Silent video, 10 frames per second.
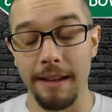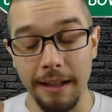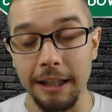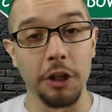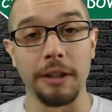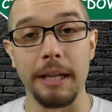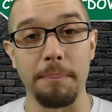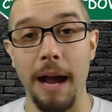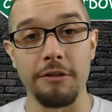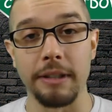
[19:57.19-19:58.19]
Clearly,
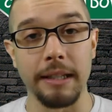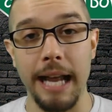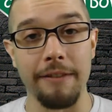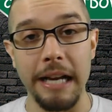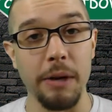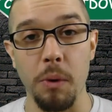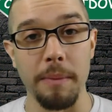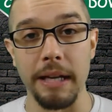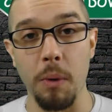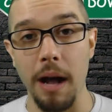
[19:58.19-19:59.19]
Padre could have any
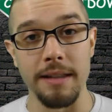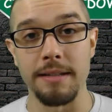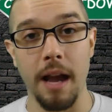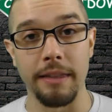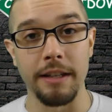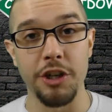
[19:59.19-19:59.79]
woman he wants on this